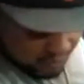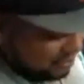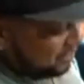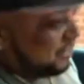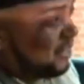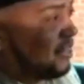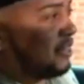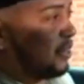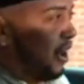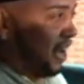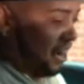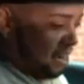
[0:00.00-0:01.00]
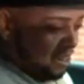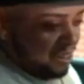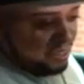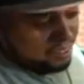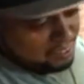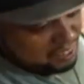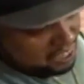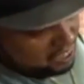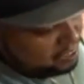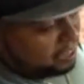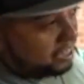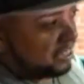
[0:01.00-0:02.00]
true. so that, I gotta learn. I gotta
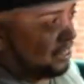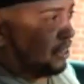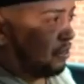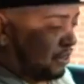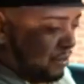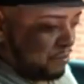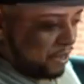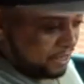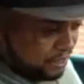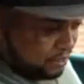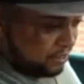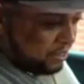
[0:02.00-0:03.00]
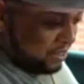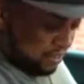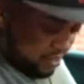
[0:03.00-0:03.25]
learn how to deal with the mental, you know,